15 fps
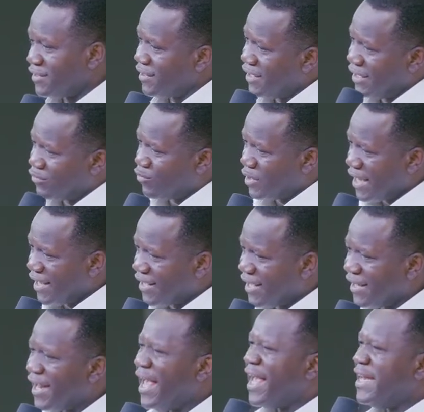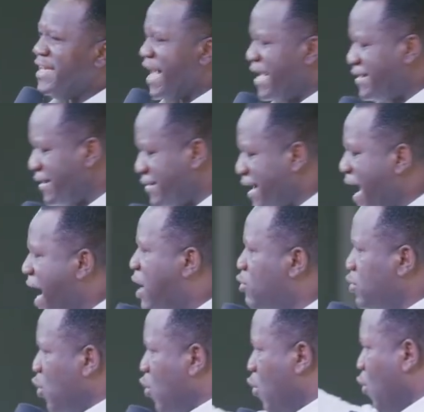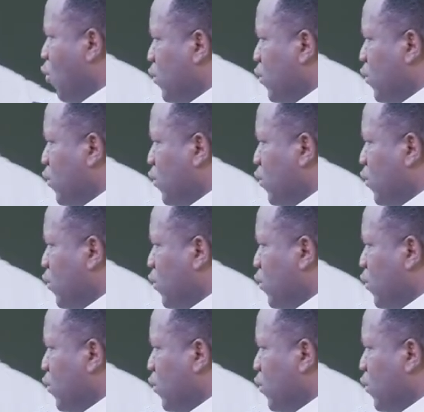is what I get. That is how the whole